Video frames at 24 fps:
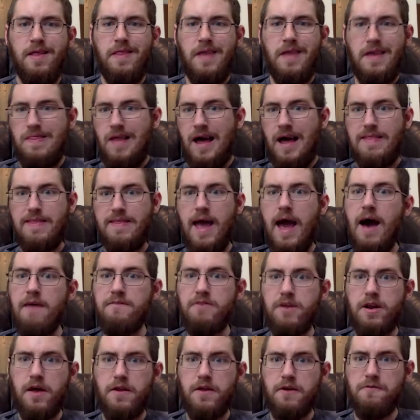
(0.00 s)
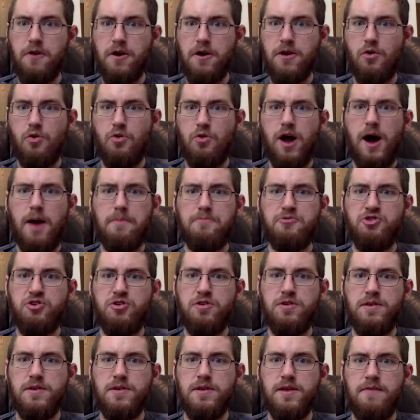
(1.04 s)
they'd like to have another front court
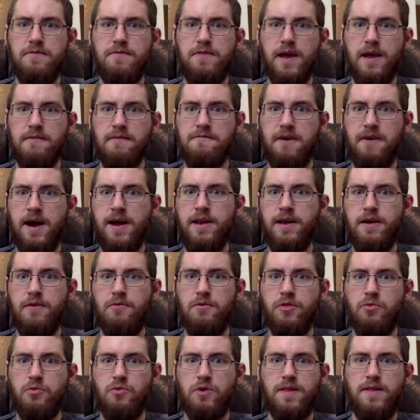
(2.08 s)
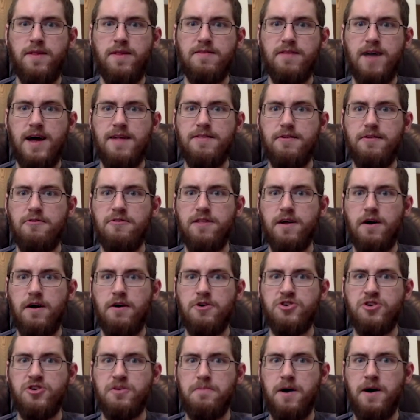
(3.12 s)
option if they can find it with one of these last two
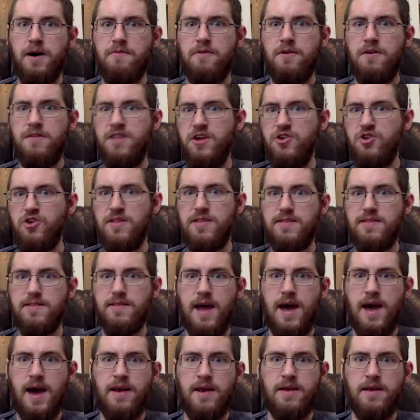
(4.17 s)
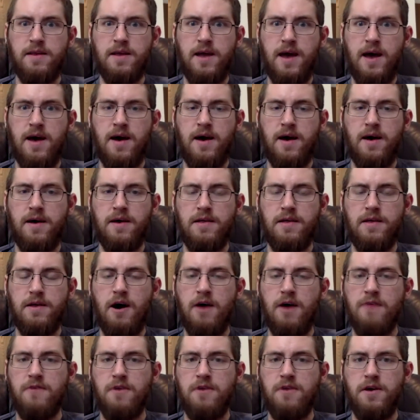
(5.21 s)
scholarship offers. They just added uh,
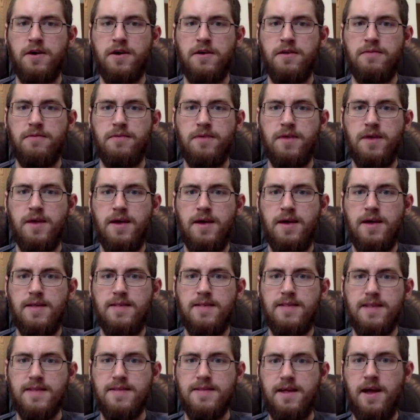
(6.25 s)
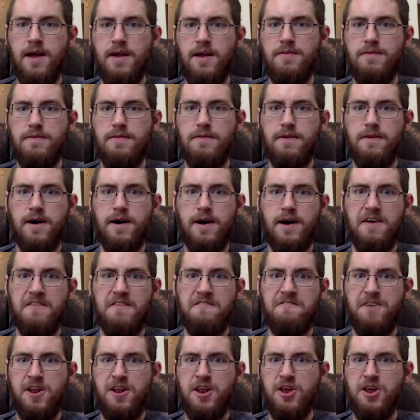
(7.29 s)
offered a six eight uh,